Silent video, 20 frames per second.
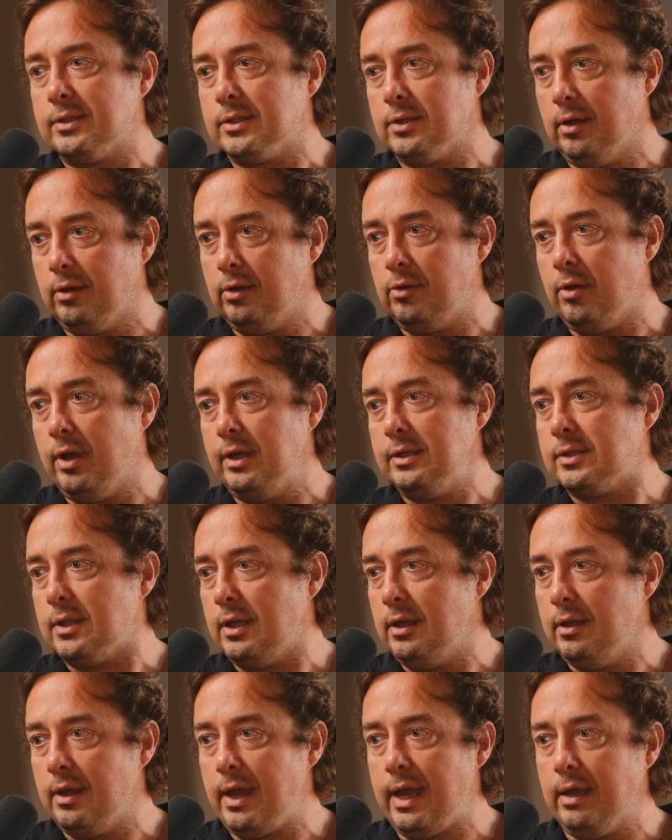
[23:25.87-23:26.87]
So it creates
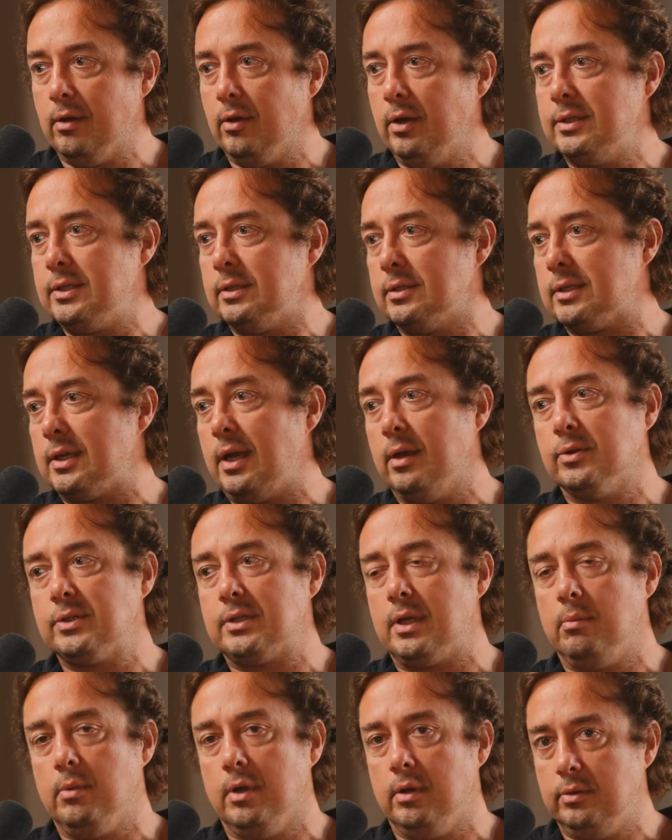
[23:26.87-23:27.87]
the AI sales
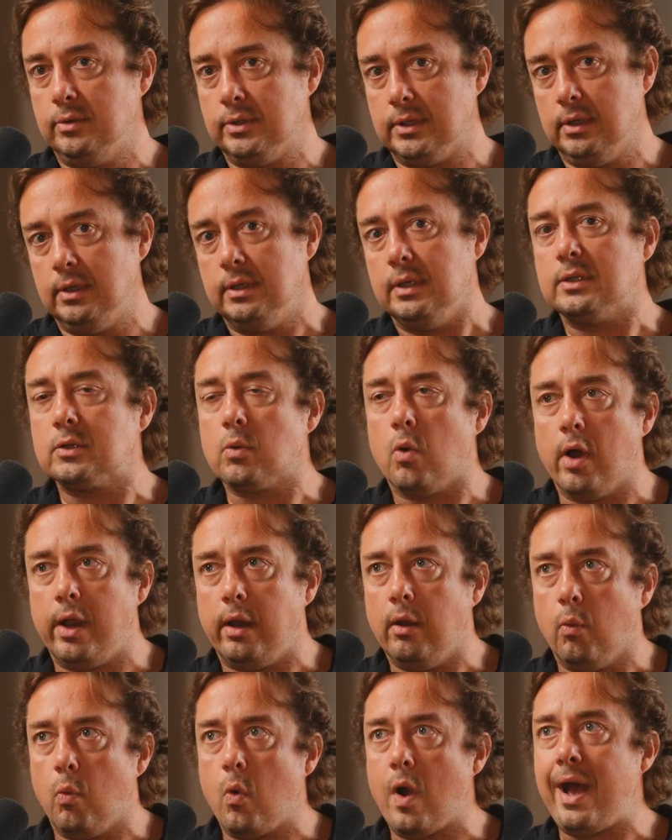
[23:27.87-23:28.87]
demos, and it's quite
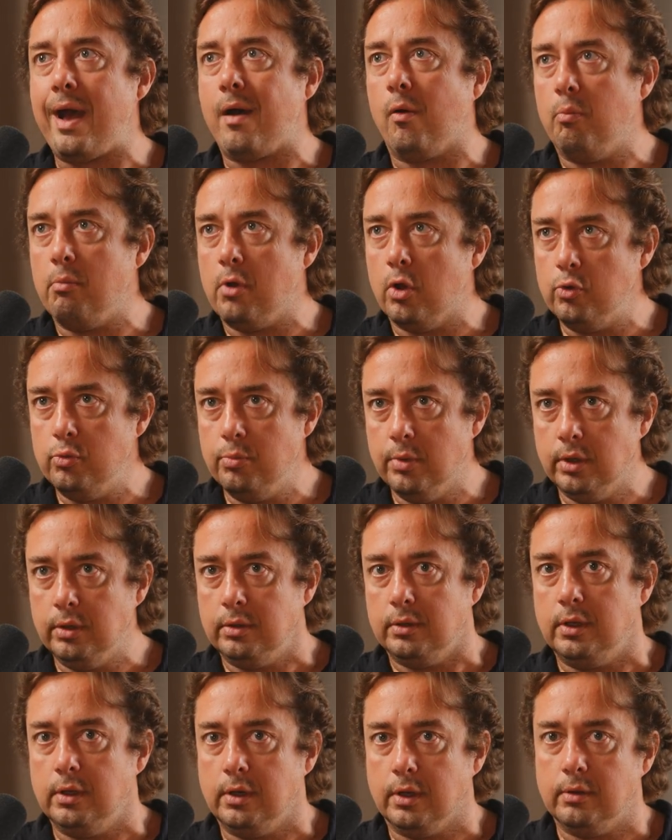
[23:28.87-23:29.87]
a wow
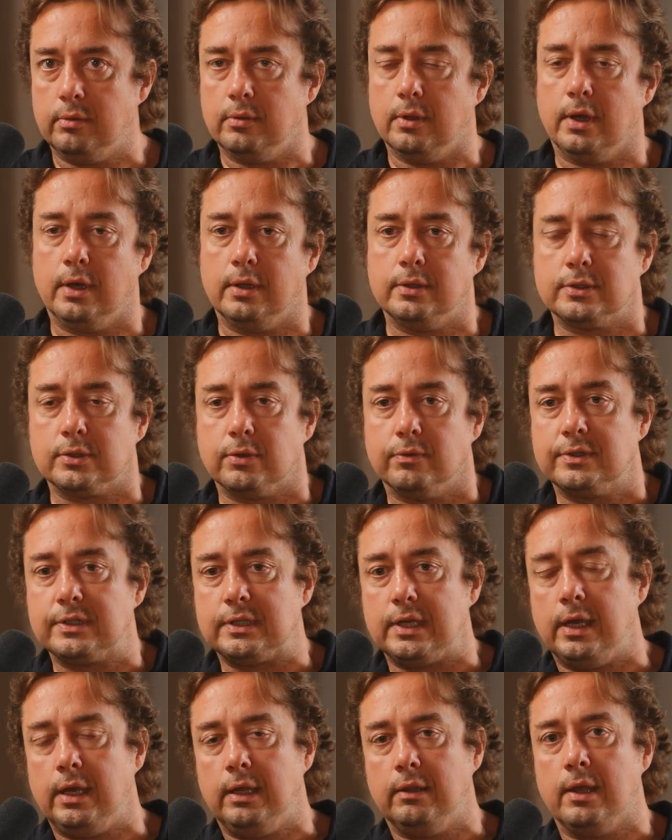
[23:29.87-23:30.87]
moment, sort of
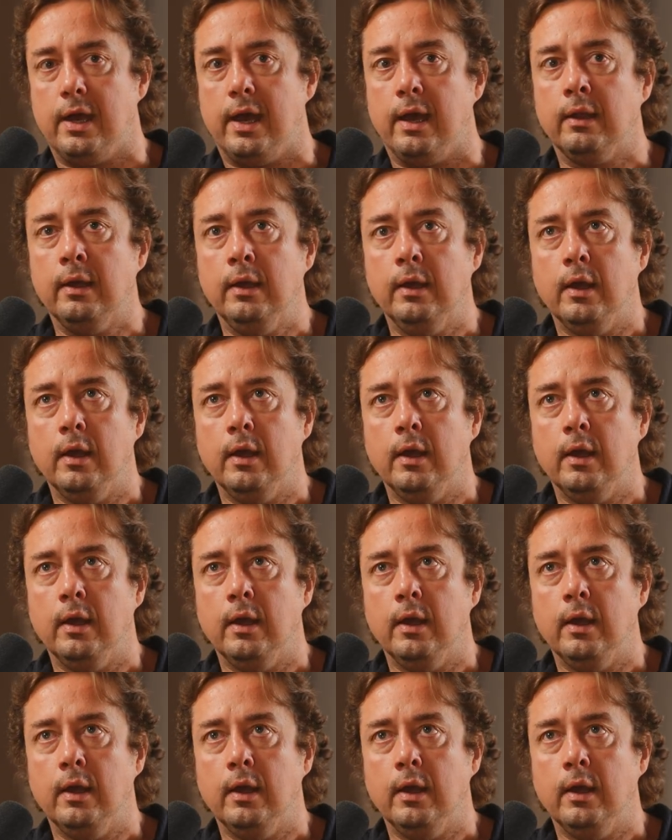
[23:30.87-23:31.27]
seeing that.